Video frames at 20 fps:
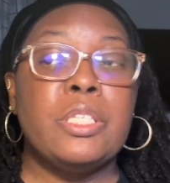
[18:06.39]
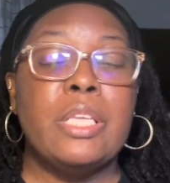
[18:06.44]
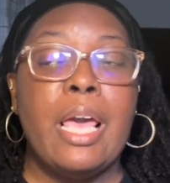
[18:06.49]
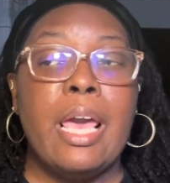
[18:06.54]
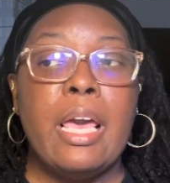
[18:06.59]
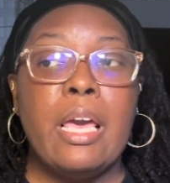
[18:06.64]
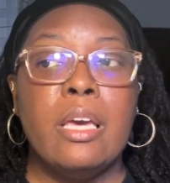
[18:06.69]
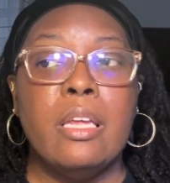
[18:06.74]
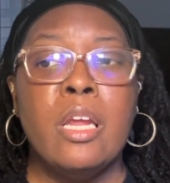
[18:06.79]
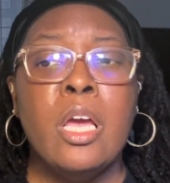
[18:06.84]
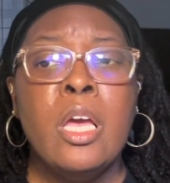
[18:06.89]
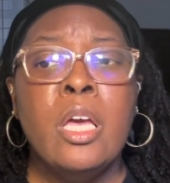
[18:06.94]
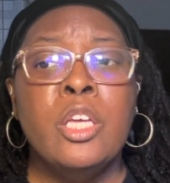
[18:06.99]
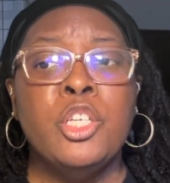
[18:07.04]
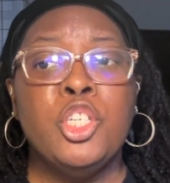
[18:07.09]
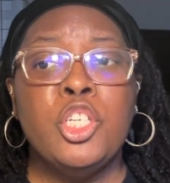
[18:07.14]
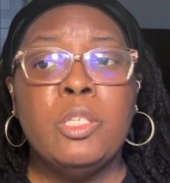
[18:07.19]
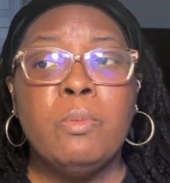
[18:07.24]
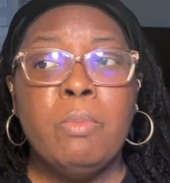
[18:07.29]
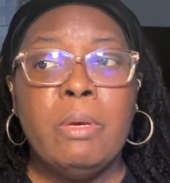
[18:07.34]
and
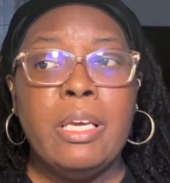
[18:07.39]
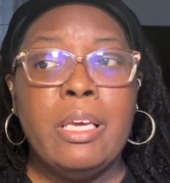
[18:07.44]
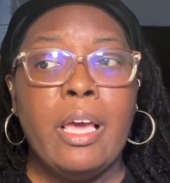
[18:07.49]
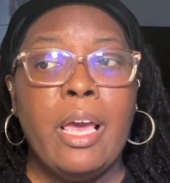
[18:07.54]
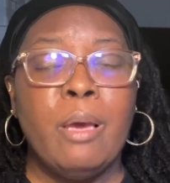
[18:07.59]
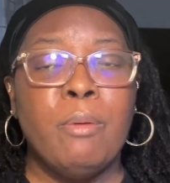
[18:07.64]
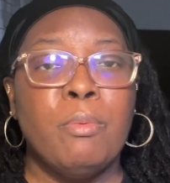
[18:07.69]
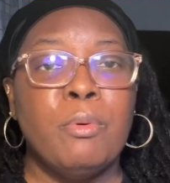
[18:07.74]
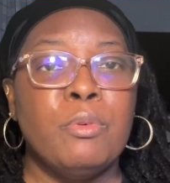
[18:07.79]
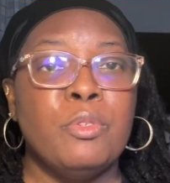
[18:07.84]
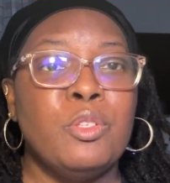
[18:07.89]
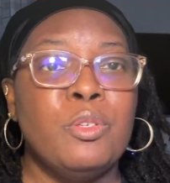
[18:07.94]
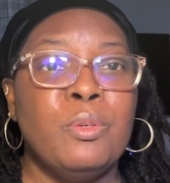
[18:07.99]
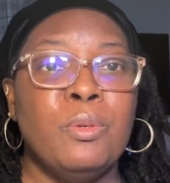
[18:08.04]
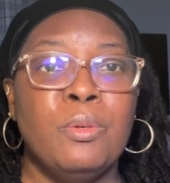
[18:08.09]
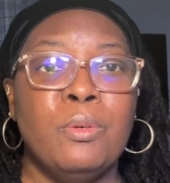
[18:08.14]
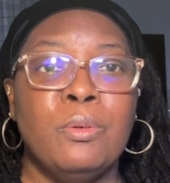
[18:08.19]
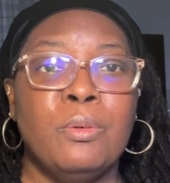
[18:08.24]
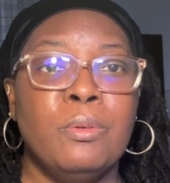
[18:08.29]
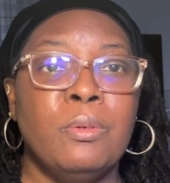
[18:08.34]
just being able
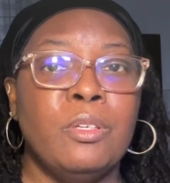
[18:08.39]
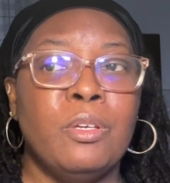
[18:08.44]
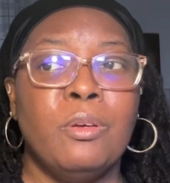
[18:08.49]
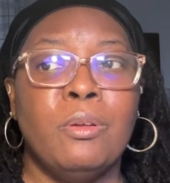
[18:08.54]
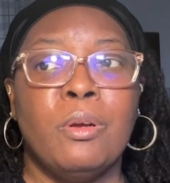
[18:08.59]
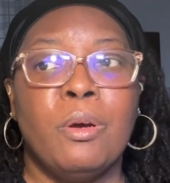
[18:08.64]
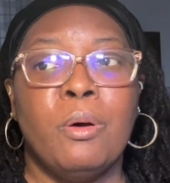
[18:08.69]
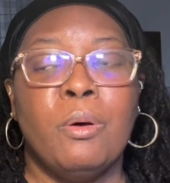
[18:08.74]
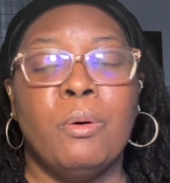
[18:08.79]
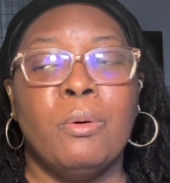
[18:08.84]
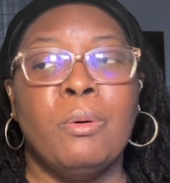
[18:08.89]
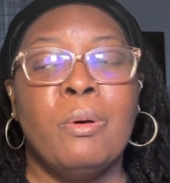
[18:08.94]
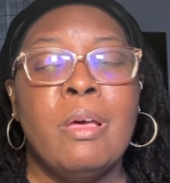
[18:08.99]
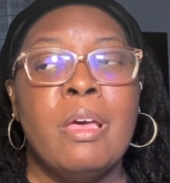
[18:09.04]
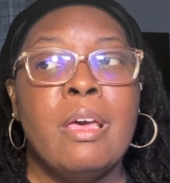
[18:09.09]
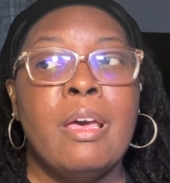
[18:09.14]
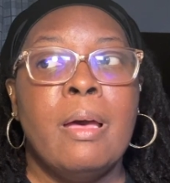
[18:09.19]
to, you know,